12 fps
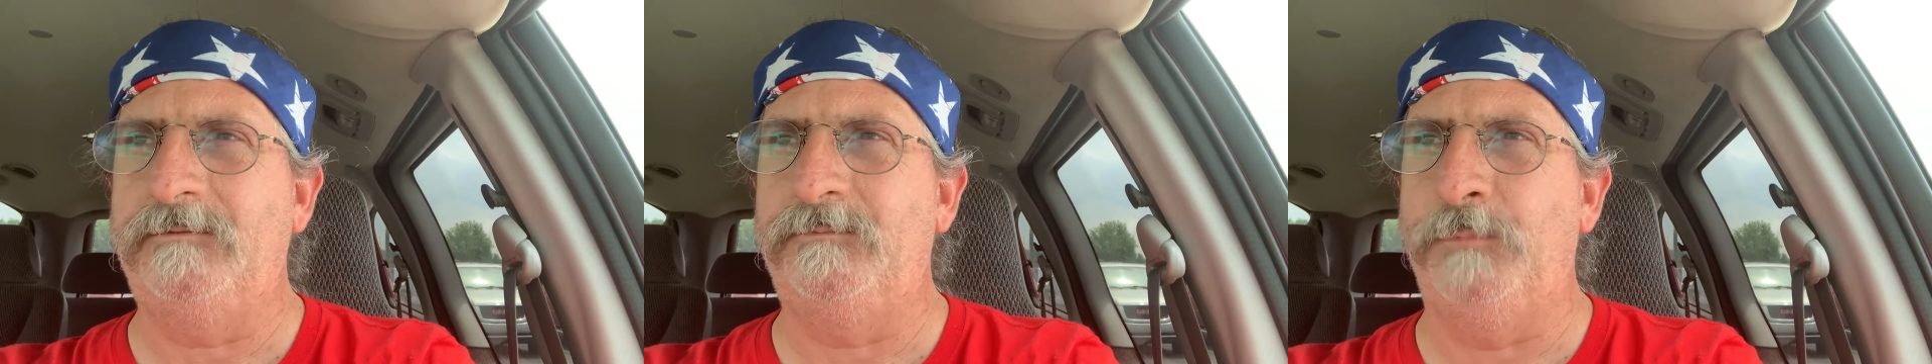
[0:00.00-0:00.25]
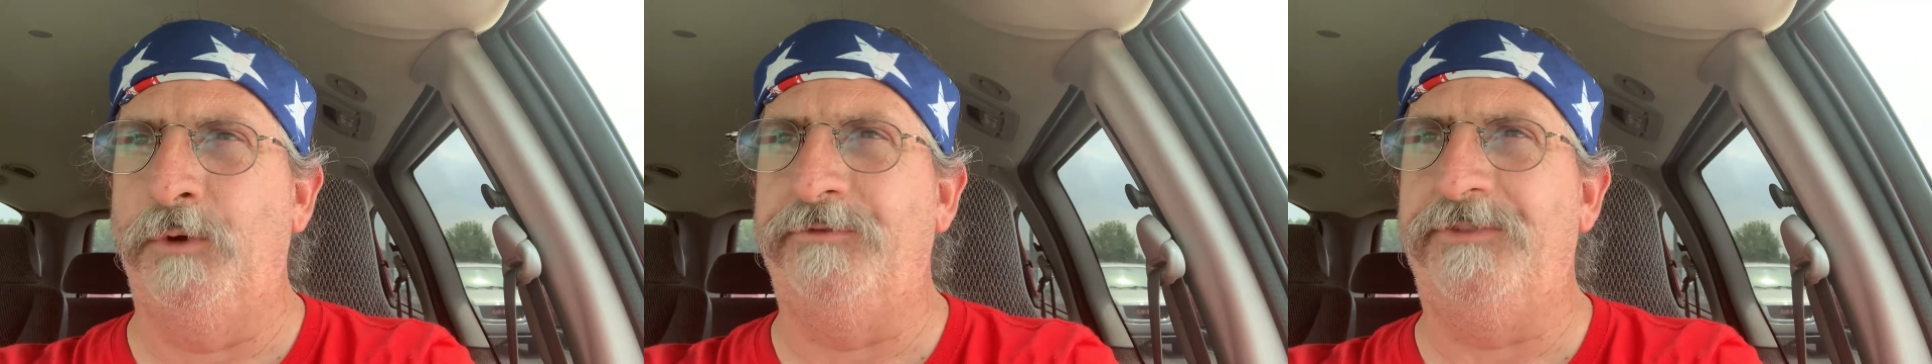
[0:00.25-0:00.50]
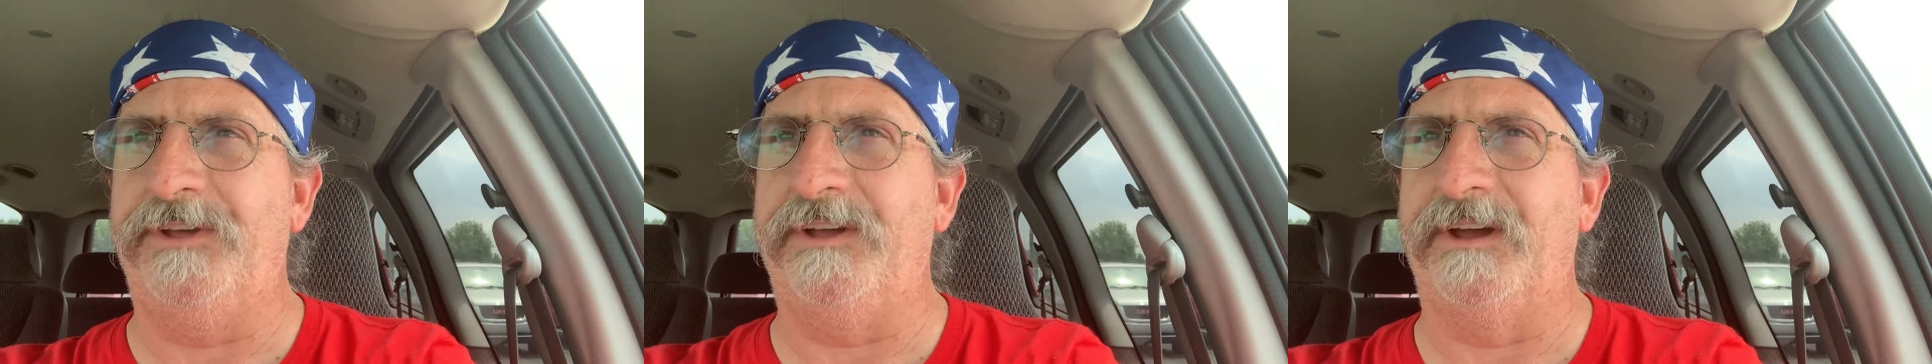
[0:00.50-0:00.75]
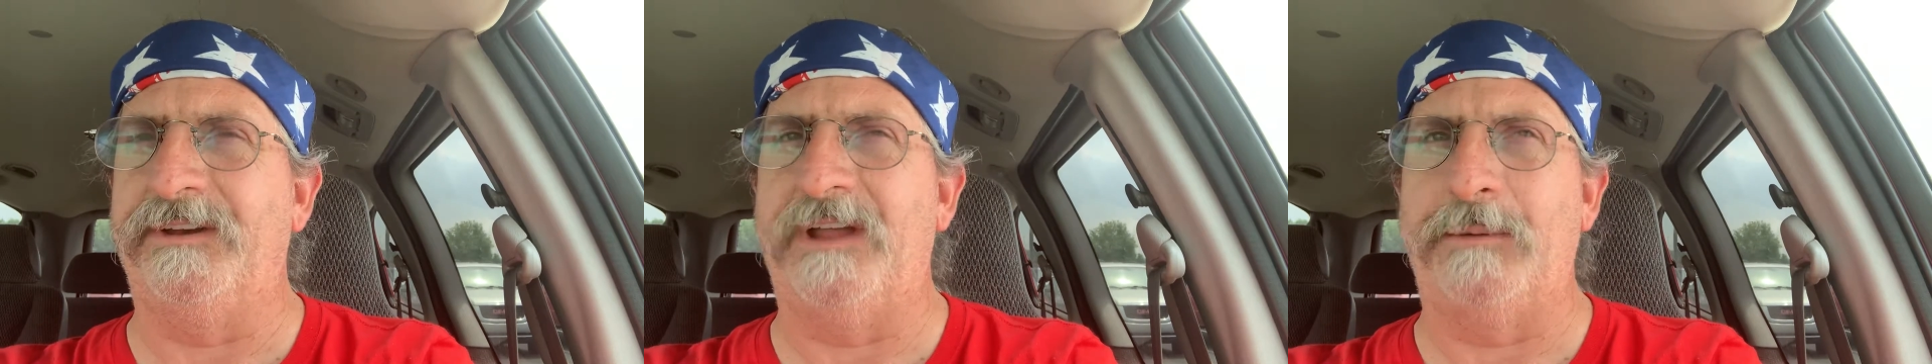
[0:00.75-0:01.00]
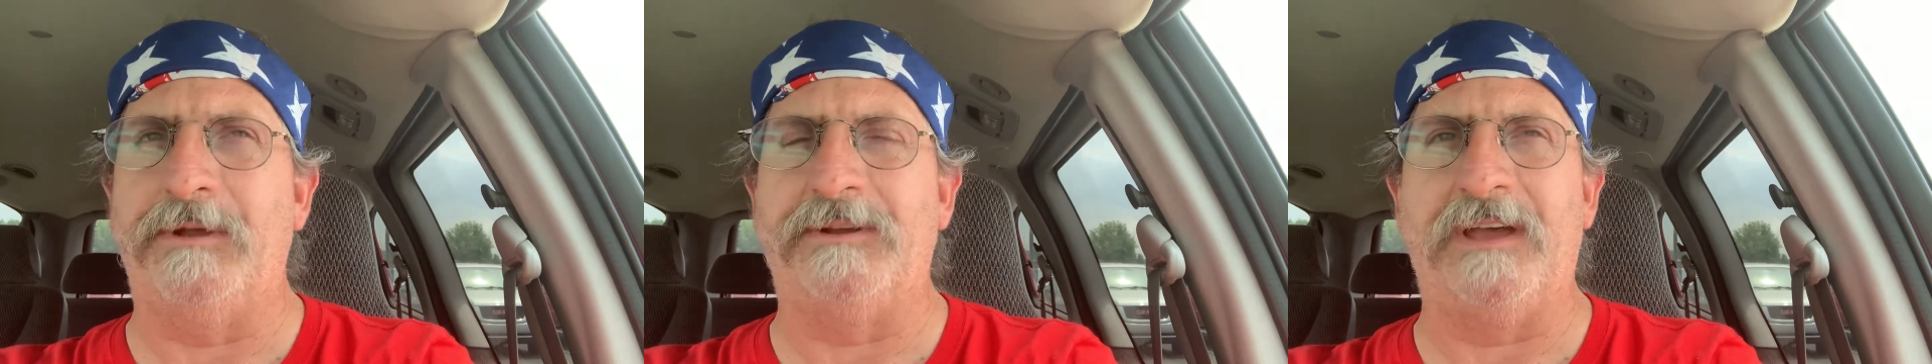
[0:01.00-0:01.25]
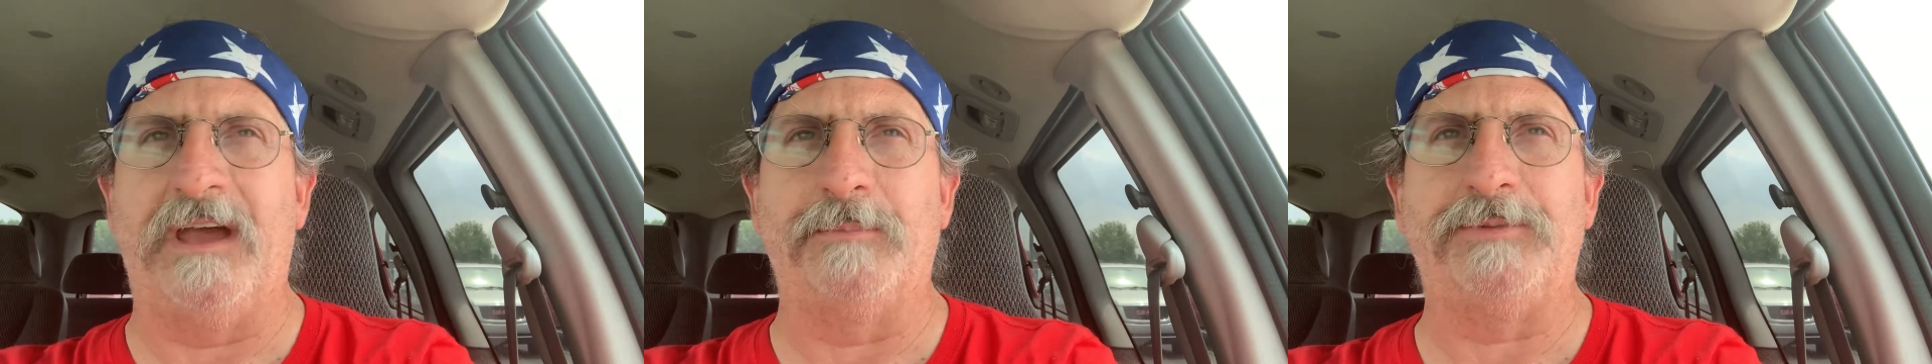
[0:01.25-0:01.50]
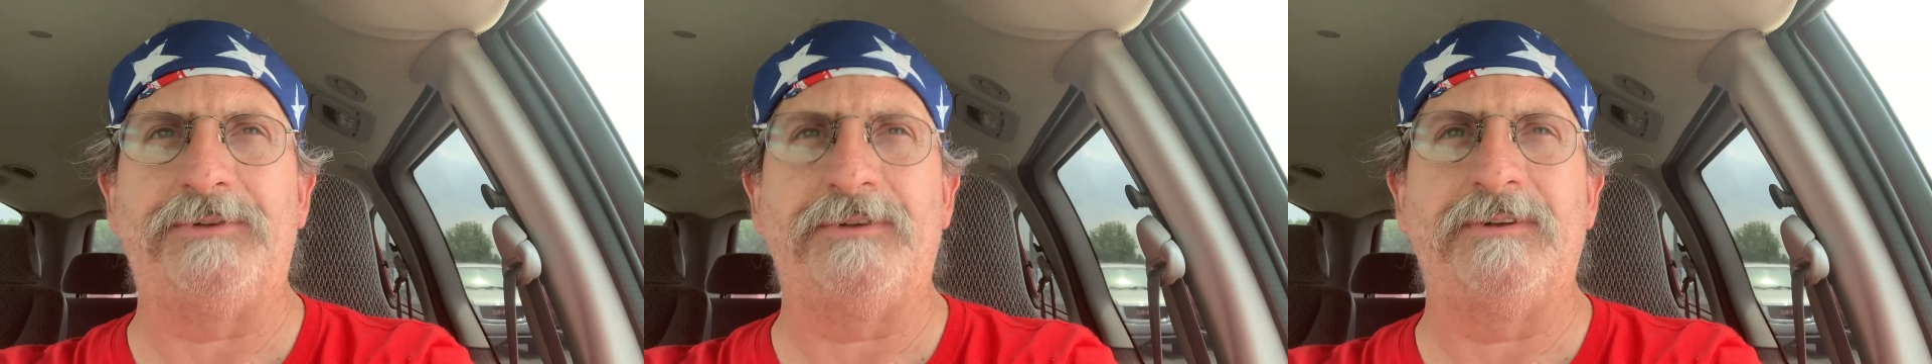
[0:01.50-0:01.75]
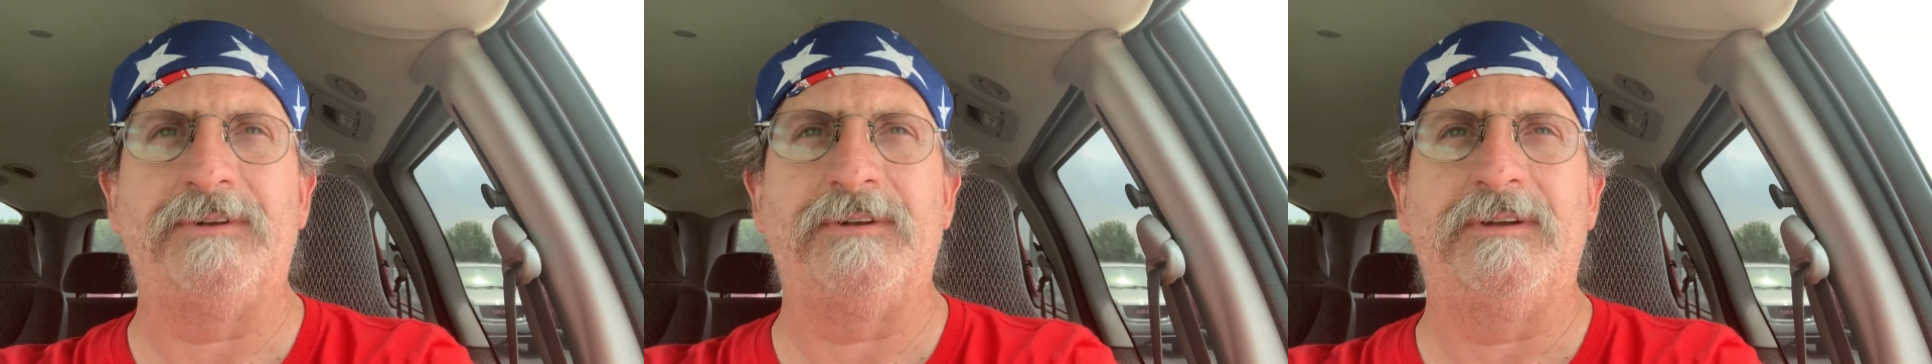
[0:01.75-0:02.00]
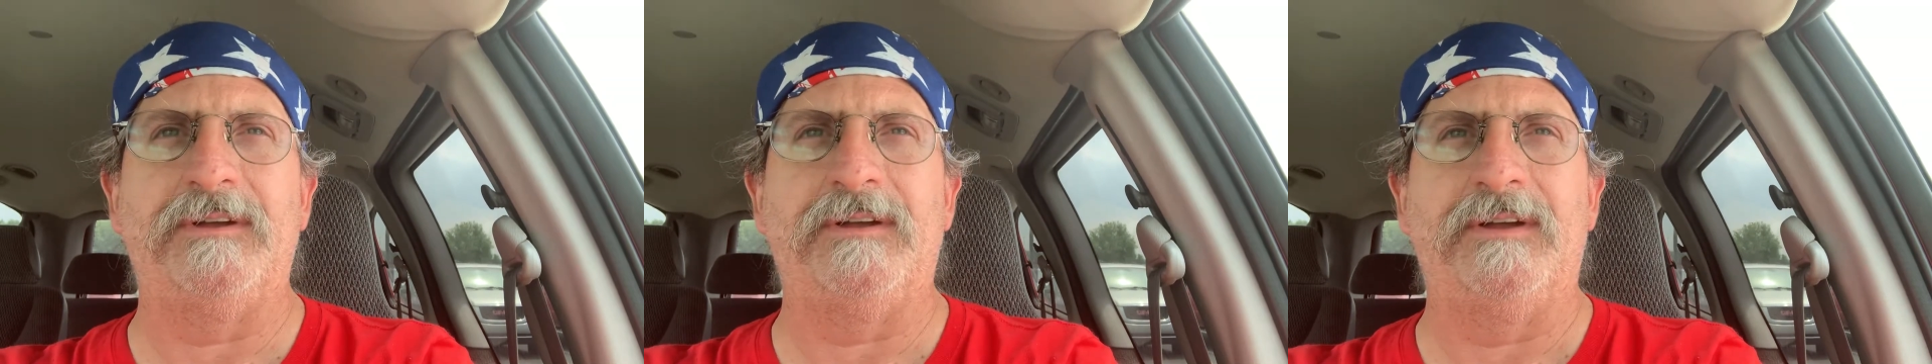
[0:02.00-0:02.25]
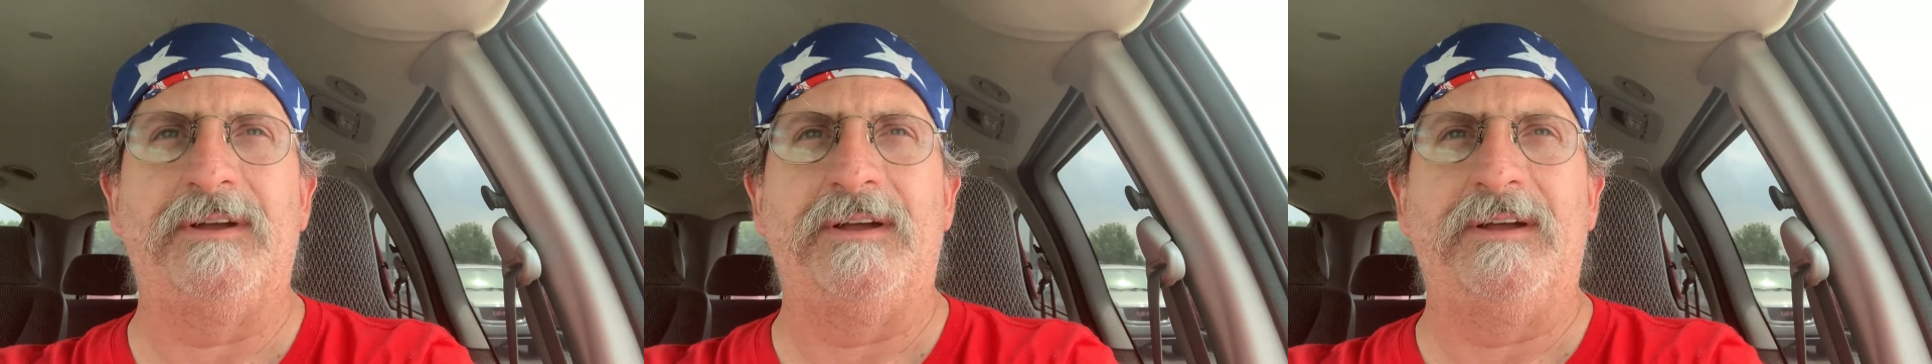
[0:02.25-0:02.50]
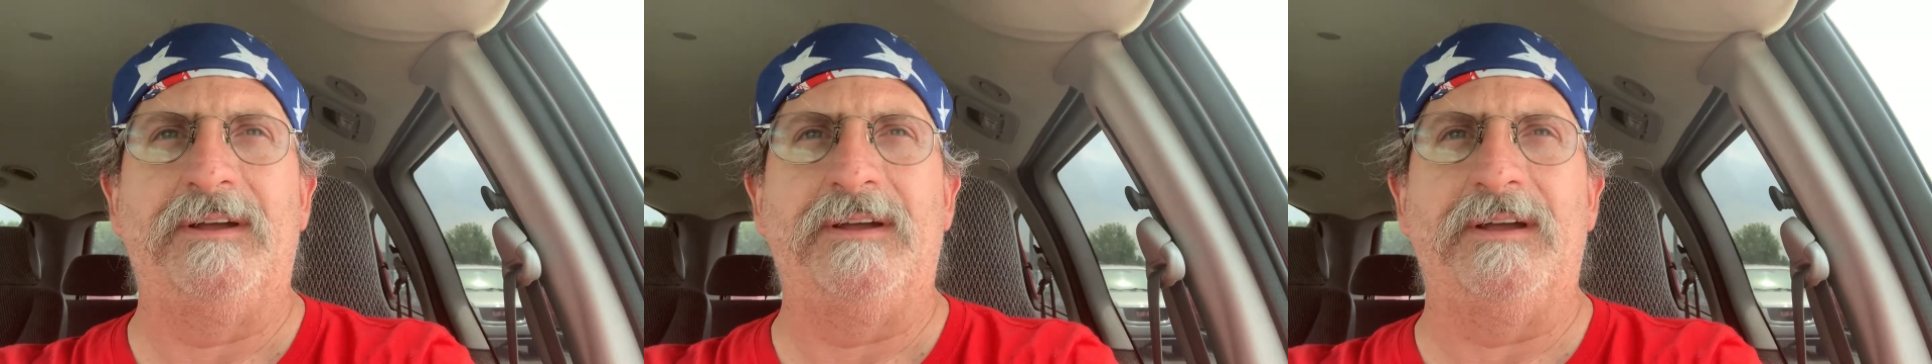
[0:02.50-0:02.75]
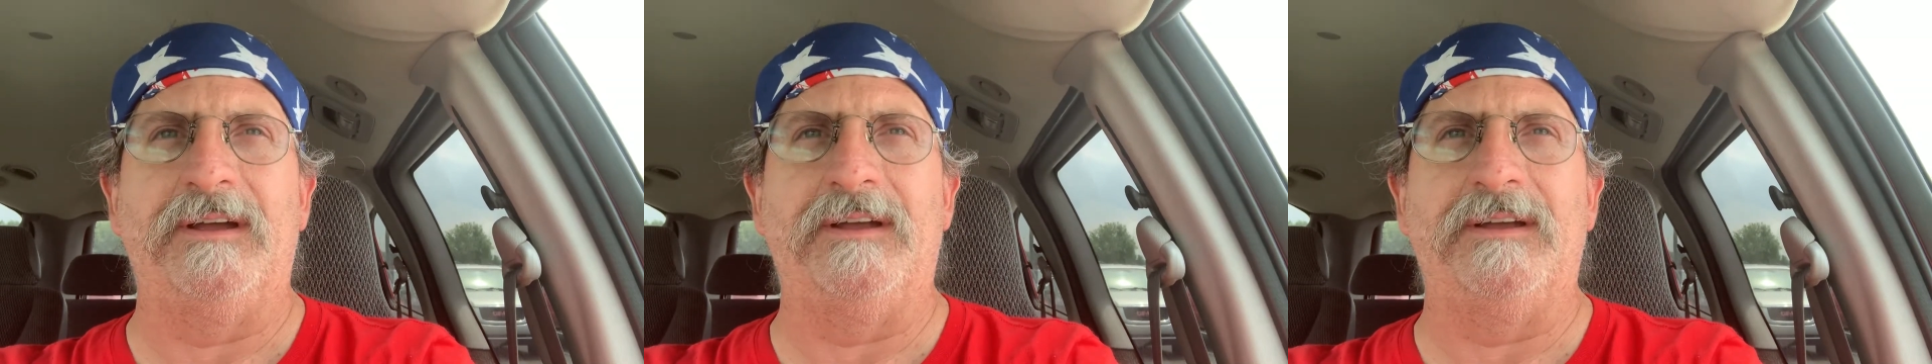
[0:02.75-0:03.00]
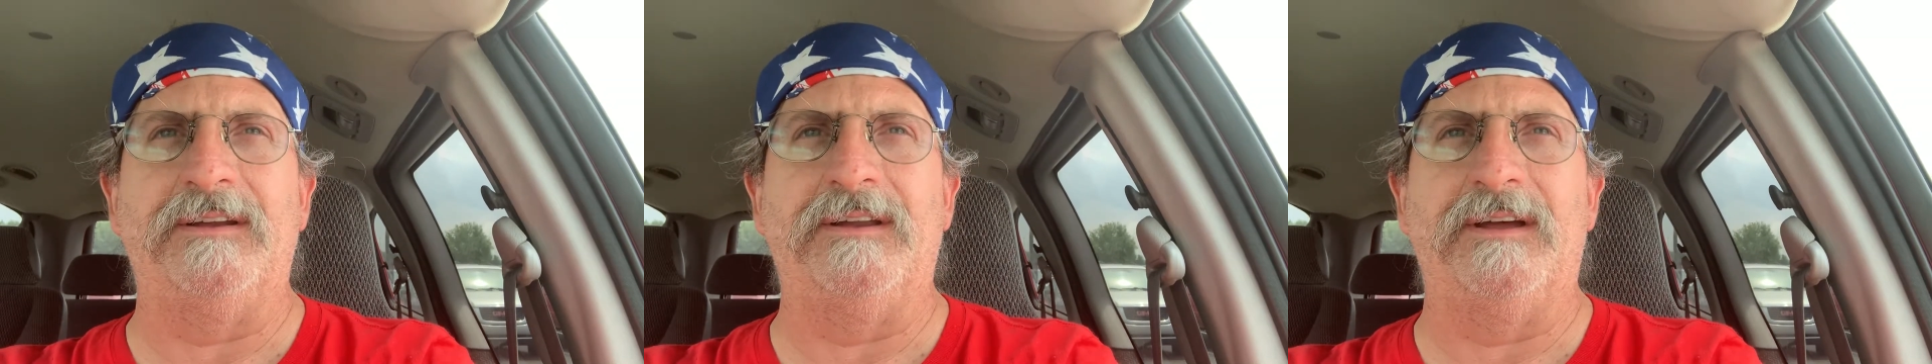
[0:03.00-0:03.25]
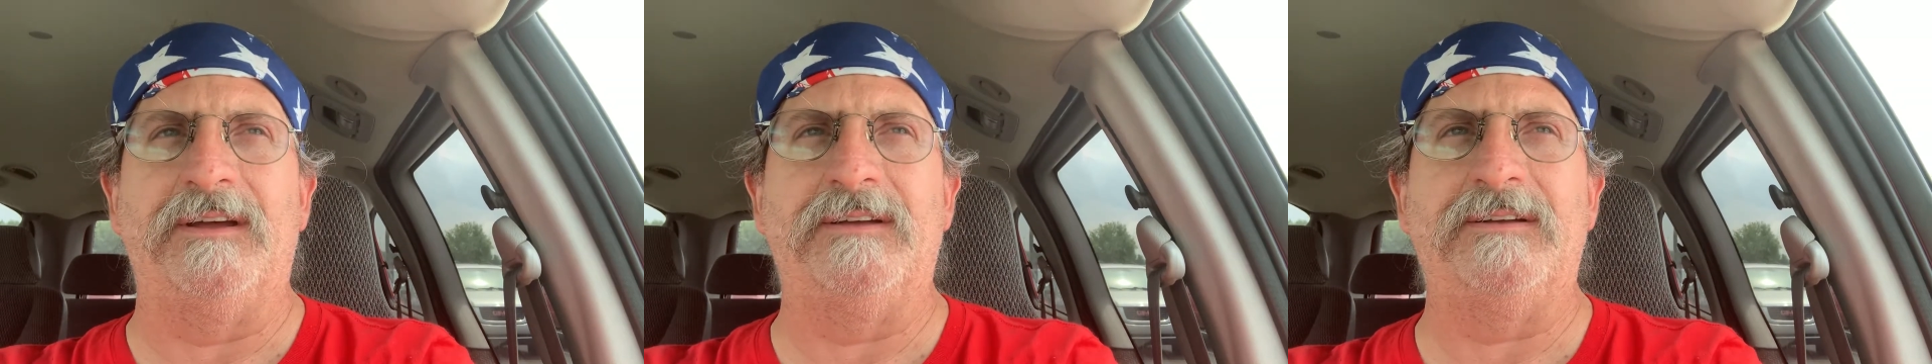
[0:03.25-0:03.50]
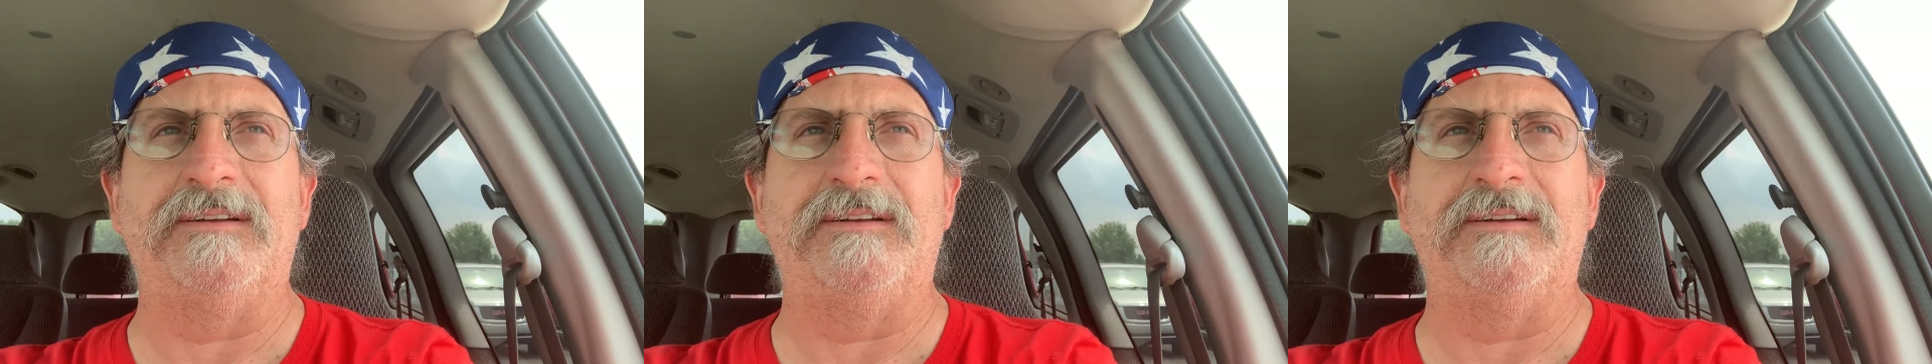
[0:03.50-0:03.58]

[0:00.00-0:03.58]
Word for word: move the uh, WTEPs. And uh,